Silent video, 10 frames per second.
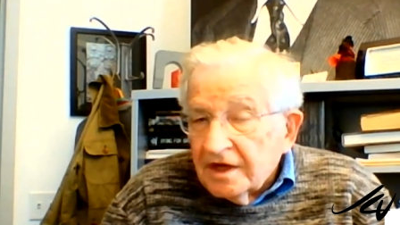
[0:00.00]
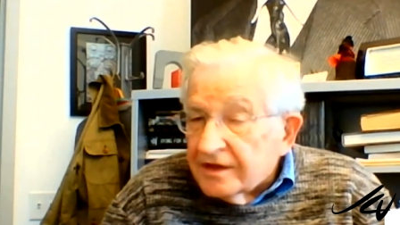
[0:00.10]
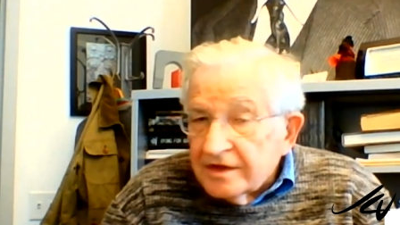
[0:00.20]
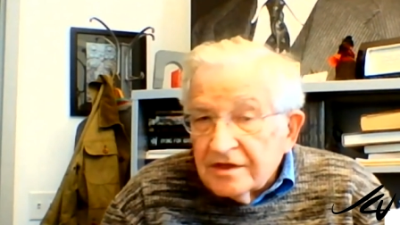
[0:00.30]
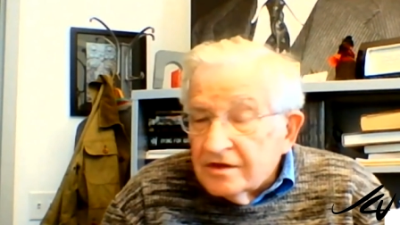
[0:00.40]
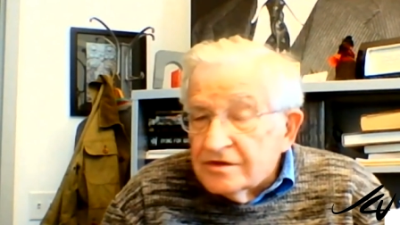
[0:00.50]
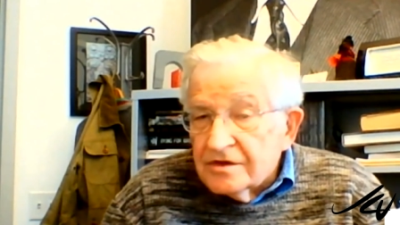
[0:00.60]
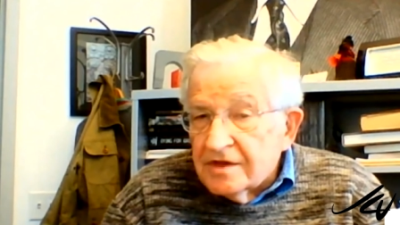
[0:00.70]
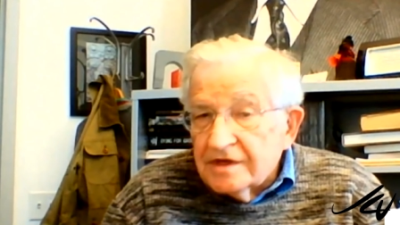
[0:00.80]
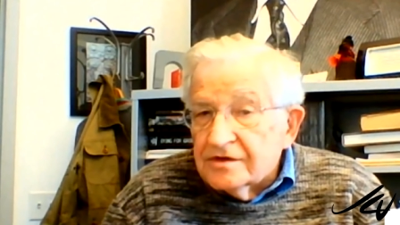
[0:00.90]
I think those
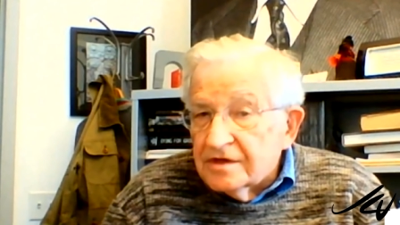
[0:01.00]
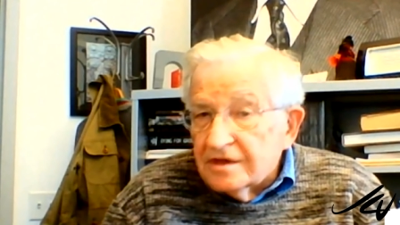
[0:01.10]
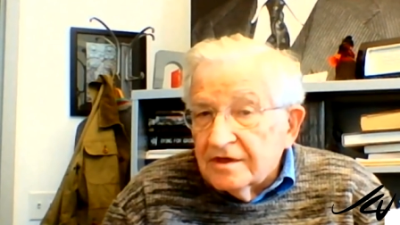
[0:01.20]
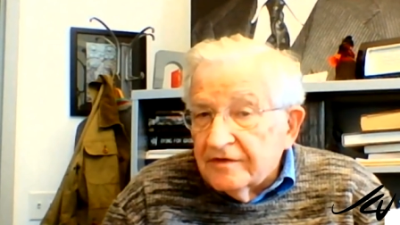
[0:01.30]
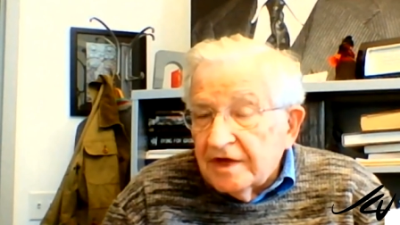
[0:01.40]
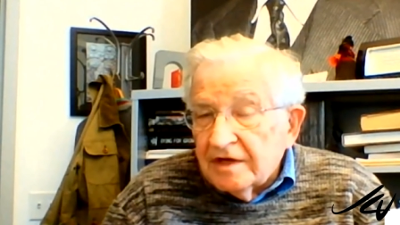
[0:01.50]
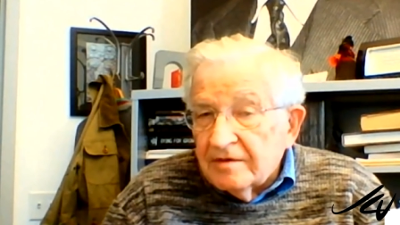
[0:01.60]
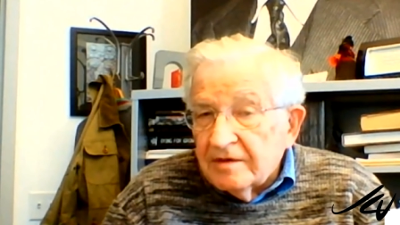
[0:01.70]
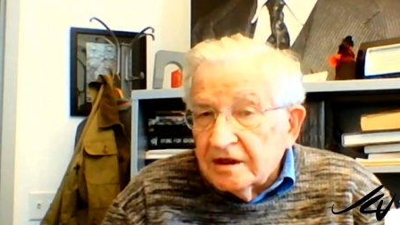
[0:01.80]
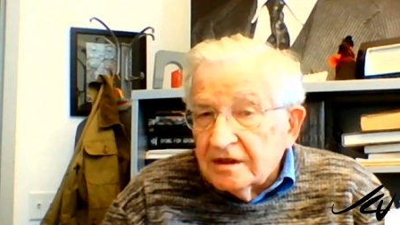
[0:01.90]
are things that are
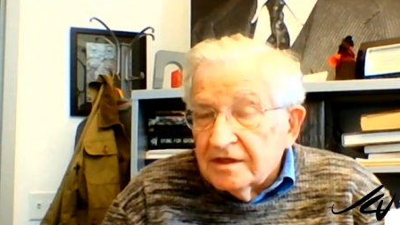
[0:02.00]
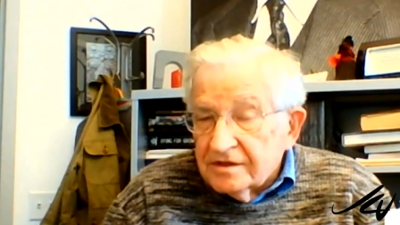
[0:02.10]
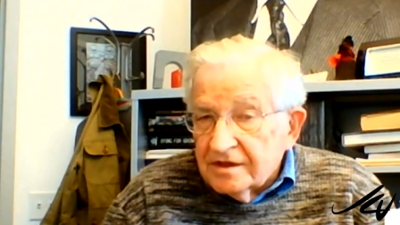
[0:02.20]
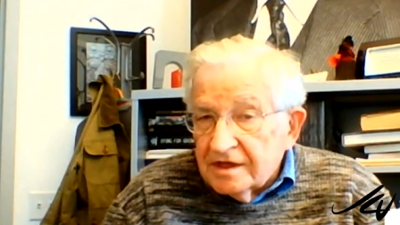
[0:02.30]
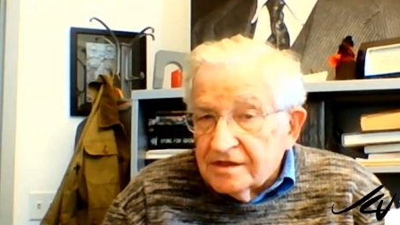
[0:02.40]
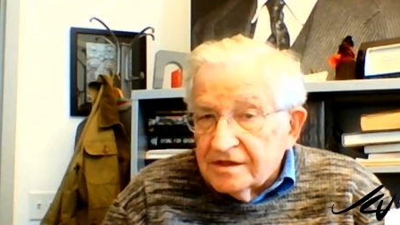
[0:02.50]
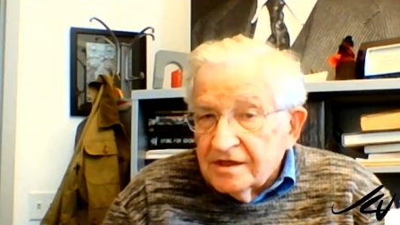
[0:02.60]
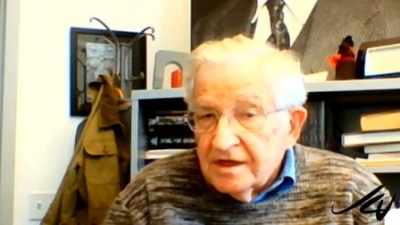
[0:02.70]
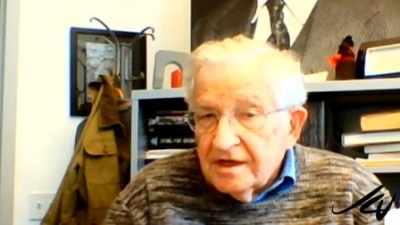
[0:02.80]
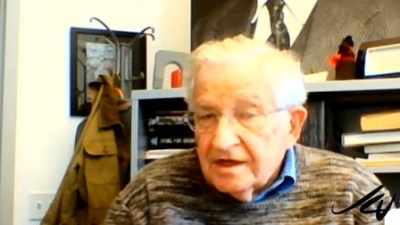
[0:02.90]
developing, but as,
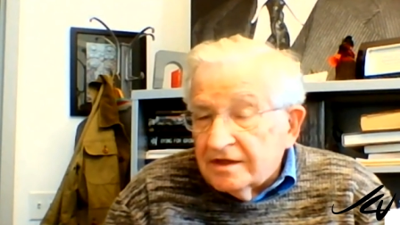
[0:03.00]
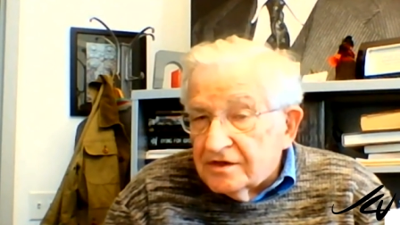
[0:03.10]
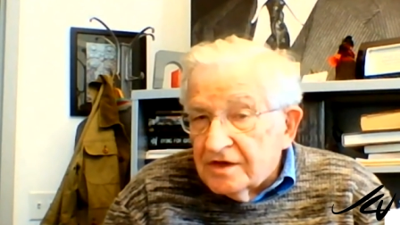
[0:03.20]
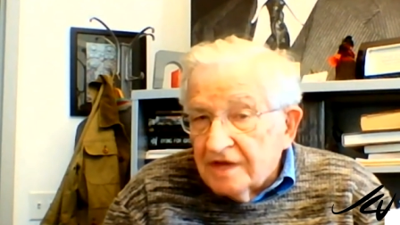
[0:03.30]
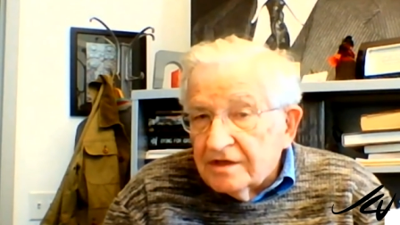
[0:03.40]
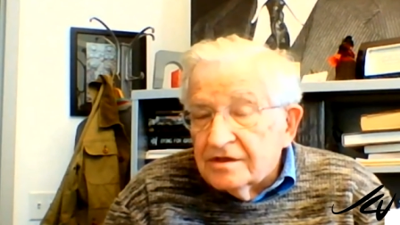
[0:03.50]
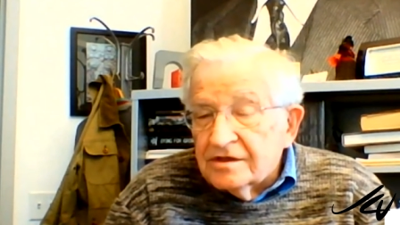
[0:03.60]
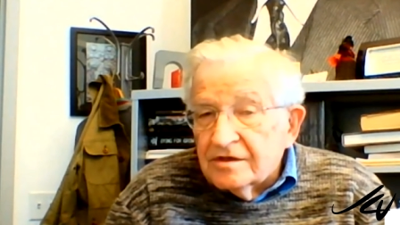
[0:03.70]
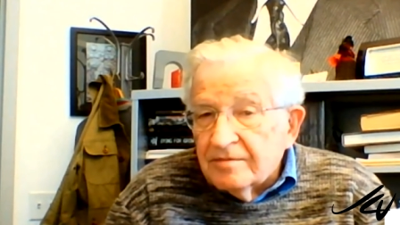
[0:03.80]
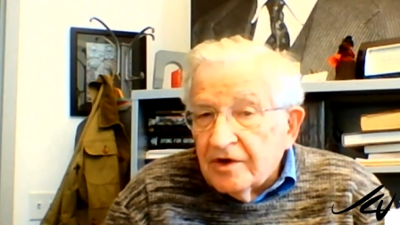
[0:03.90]
and the
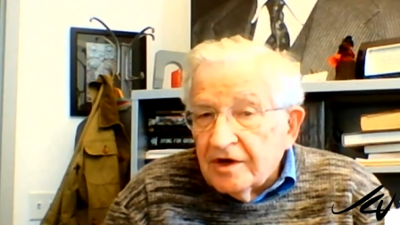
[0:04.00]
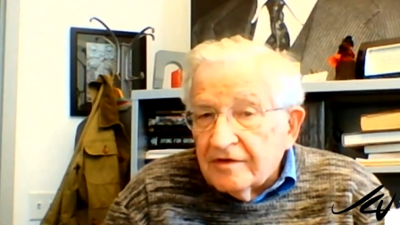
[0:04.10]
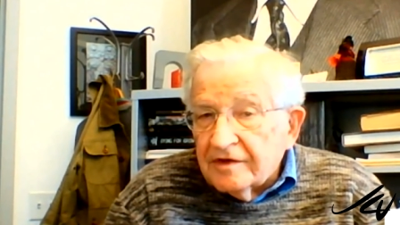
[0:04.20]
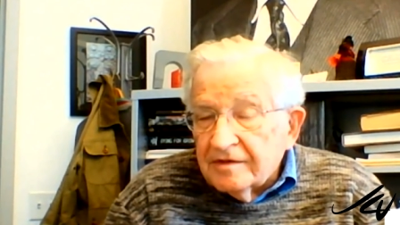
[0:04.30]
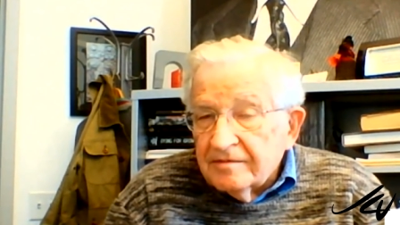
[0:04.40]
sanctions are part of it.